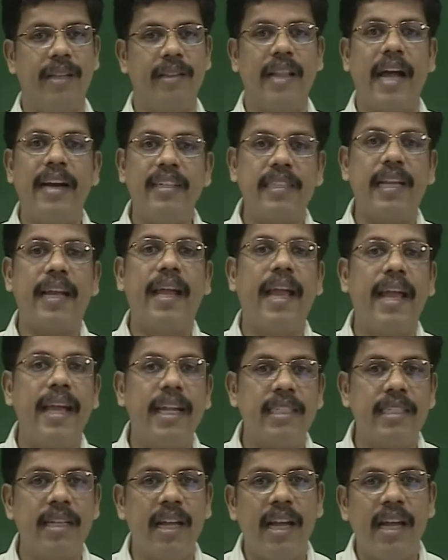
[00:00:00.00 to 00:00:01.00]
that is the
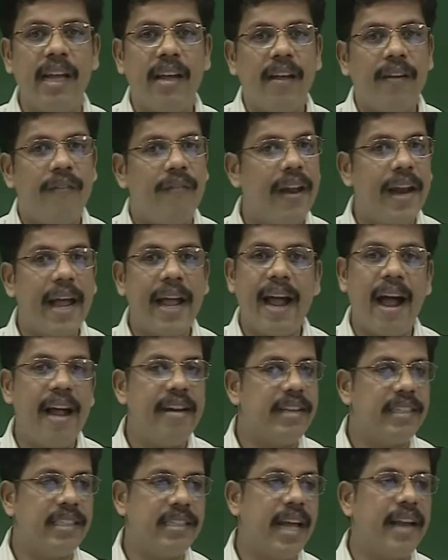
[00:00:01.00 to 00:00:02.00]
case when I
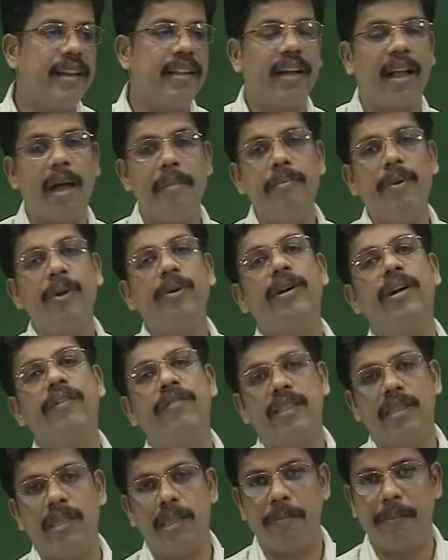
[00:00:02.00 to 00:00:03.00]
understand the computer
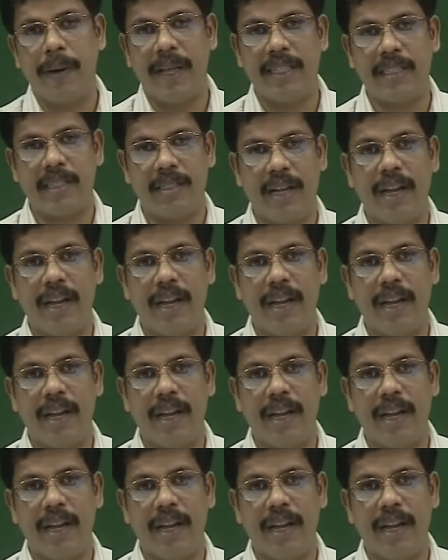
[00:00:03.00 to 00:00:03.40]
which is placed